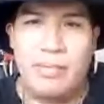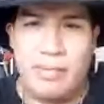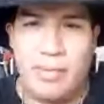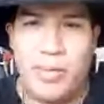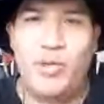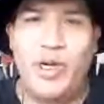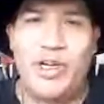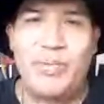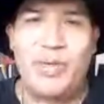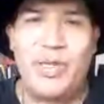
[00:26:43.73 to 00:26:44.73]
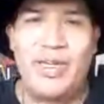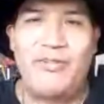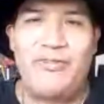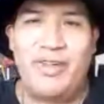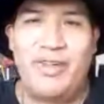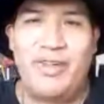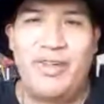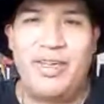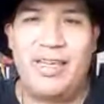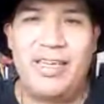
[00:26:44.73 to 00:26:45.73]
you're welcome, Cliff.
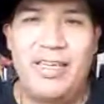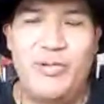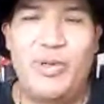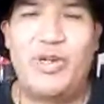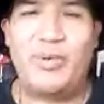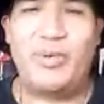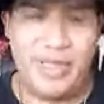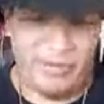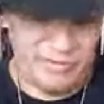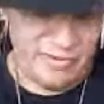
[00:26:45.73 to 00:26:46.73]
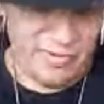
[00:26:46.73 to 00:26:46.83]
You're welcome, Cliff.